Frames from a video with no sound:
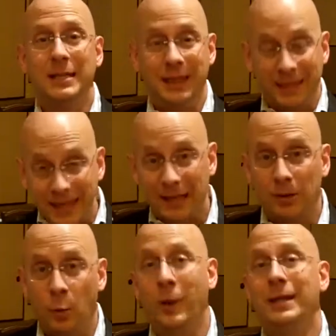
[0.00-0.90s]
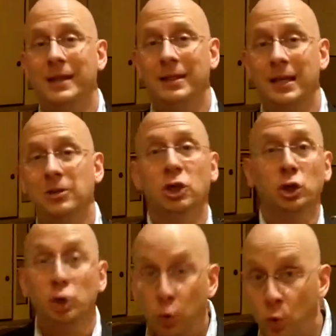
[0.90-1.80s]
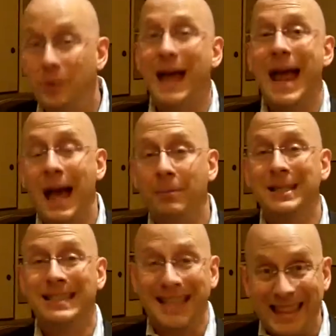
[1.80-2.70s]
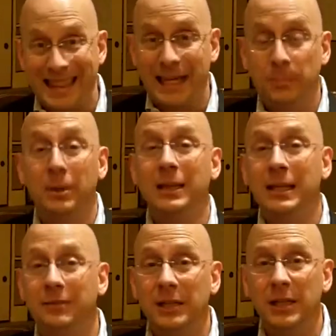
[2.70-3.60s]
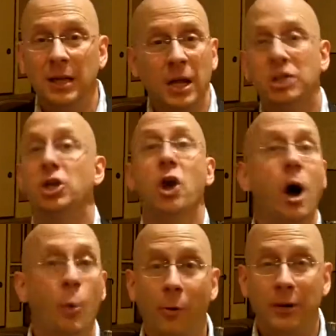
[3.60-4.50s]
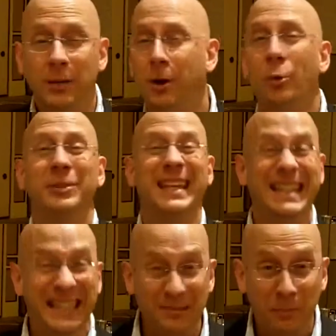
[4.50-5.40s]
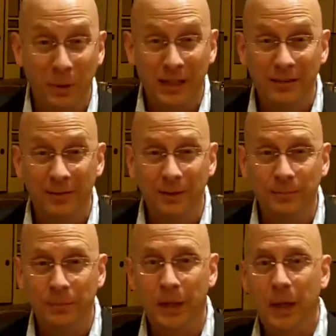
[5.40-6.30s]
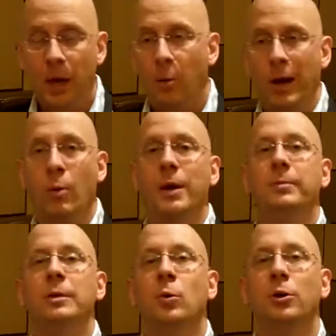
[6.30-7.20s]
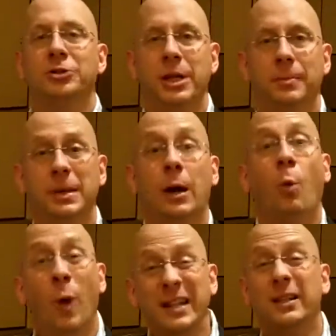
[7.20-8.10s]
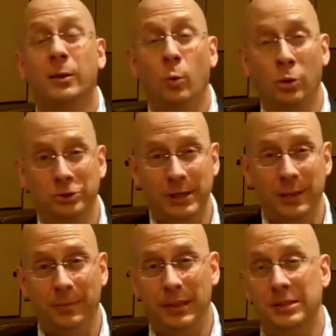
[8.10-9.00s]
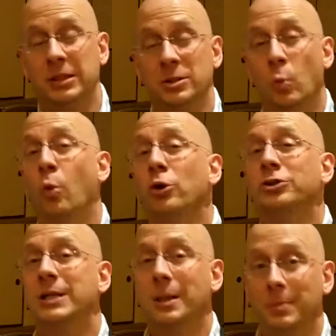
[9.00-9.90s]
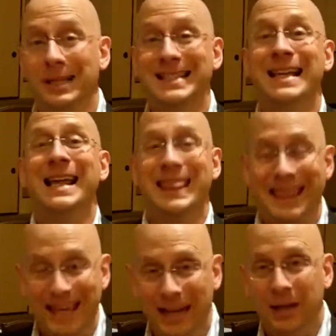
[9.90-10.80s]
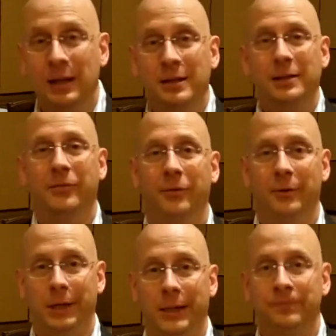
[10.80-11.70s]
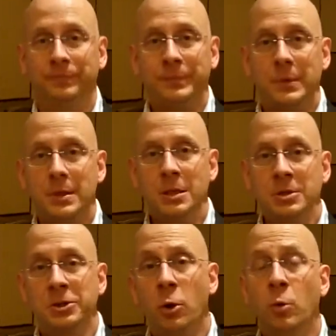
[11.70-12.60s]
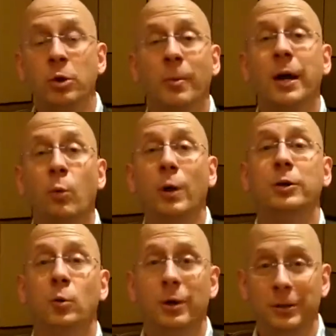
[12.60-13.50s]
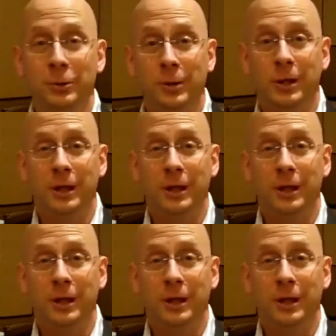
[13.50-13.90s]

to think the way they think, to do the habits that they believed in, to not worry about what they didn't believe in. But when I wanted to be the world champion, I went to the world champions, because the world champions think differently. So no matter what you want to do in